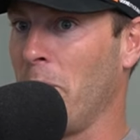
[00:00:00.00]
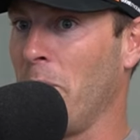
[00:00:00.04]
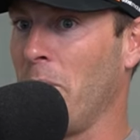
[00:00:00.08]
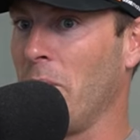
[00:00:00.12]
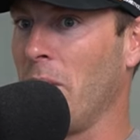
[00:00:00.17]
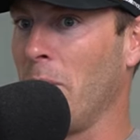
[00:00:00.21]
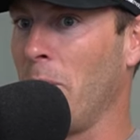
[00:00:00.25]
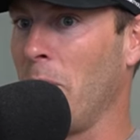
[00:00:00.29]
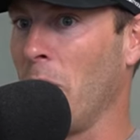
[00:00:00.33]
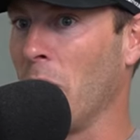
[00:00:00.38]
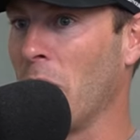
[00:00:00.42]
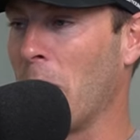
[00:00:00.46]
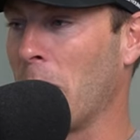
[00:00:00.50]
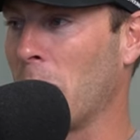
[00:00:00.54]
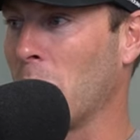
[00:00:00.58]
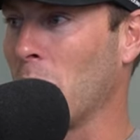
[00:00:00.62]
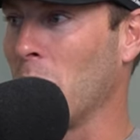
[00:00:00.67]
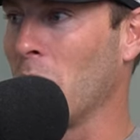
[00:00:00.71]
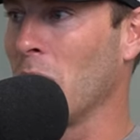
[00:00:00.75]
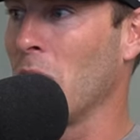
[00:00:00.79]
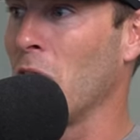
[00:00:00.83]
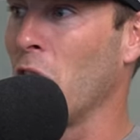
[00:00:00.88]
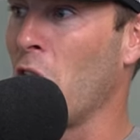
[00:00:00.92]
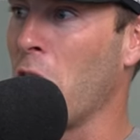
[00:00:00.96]
the build up to
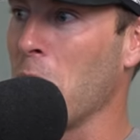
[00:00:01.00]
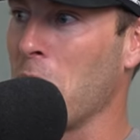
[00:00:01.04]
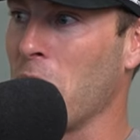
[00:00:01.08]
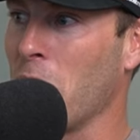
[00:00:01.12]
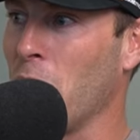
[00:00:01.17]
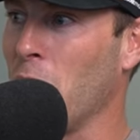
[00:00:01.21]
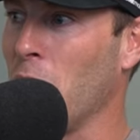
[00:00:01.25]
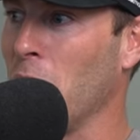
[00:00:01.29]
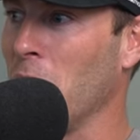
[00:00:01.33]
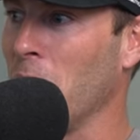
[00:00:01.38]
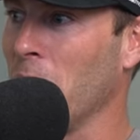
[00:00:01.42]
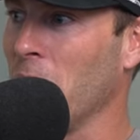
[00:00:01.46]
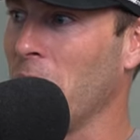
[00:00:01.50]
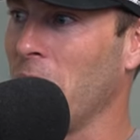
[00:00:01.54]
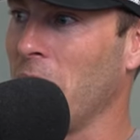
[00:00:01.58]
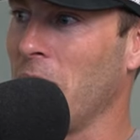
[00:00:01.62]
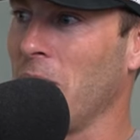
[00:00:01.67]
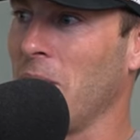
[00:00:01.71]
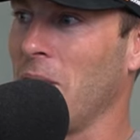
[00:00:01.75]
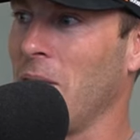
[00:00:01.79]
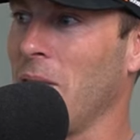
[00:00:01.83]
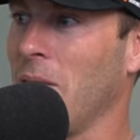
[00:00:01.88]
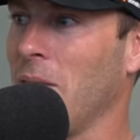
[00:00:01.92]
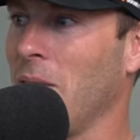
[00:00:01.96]
it, the night before,
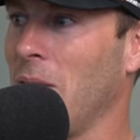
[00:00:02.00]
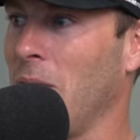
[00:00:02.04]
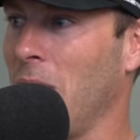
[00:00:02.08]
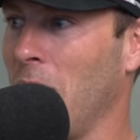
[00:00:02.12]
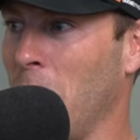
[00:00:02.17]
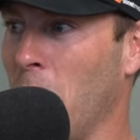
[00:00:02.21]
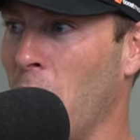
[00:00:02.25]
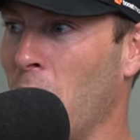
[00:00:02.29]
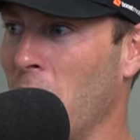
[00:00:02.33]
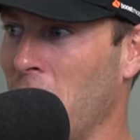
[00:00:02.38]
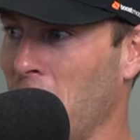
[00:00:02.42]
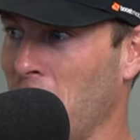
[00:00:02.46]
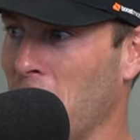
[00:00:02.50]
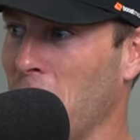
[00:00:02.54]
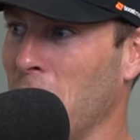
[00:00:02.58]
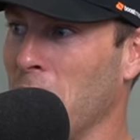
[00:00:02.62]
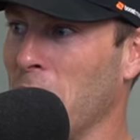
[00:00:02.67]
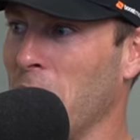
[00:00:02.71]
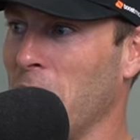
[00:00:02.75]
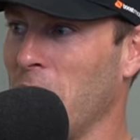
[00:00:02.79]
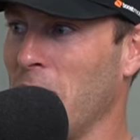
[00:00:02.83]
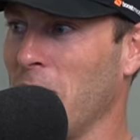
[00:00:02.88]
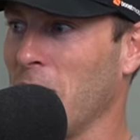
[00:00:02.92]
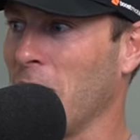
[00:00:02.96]
the morning
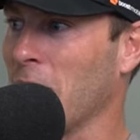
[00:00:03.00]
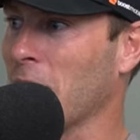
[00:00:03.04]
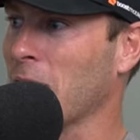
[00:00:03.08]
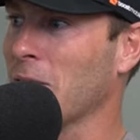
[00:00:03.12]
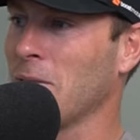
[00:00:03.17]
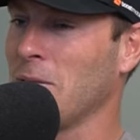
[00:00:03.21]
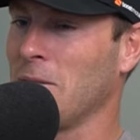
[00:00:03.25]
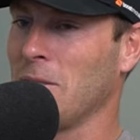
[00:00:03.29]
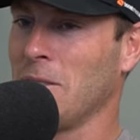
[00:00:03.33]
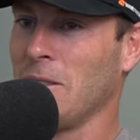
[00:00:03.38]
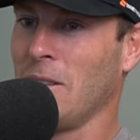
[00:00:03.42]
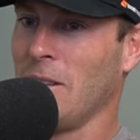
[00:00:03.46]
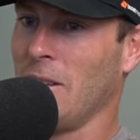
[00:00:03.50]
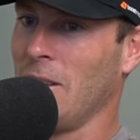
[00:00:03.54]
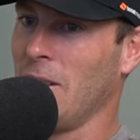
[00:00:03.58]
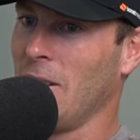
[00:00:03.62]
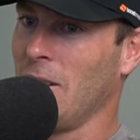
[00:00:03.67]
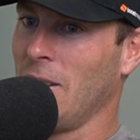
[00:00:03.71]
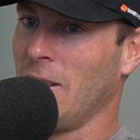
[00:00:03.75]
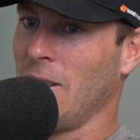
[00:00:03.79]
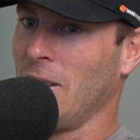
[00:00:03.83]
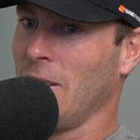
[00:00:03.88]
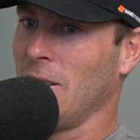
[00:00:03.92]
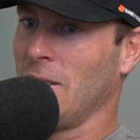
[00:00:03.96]
of, you're like,
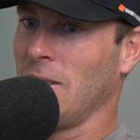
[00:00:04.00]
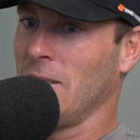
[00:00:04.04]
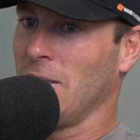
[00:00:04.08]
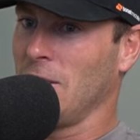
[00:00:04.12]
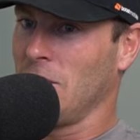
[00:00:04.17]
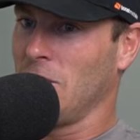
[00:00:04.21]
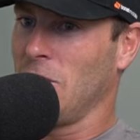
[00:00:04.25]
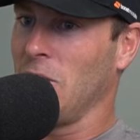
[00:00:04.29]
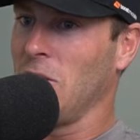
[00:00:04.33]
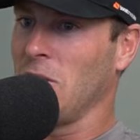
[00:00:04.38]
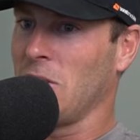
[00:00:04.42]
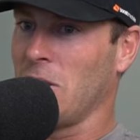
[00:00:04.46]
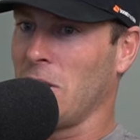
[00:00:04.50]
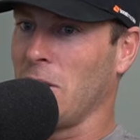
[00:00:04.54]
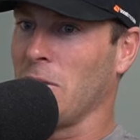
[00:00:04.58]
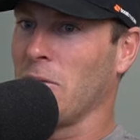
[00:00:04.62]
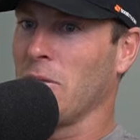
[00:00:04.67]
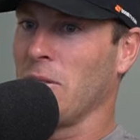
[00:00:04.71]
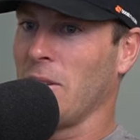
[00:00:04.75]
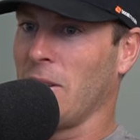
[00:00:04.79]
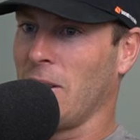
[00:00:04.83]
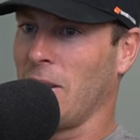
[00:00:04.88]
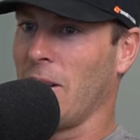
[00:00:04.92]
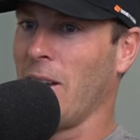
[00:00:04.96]
shit yourself.
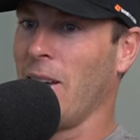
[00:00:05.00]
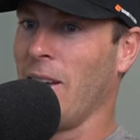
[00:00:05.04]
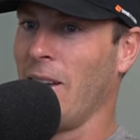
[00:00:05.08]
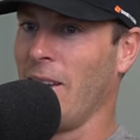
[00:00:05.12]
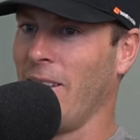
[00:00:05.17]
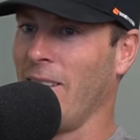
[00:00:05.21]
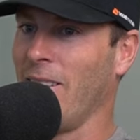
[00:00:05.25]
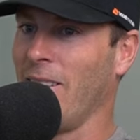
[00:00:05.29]
Yeah.